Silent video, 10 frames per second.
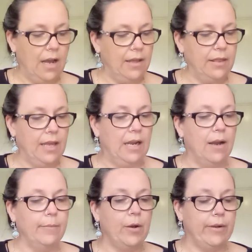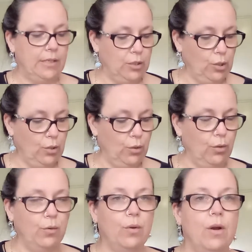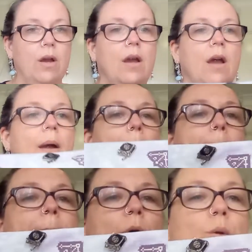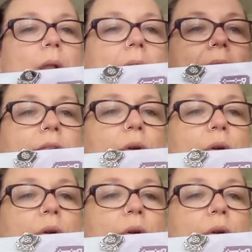I think I'm going to pull out the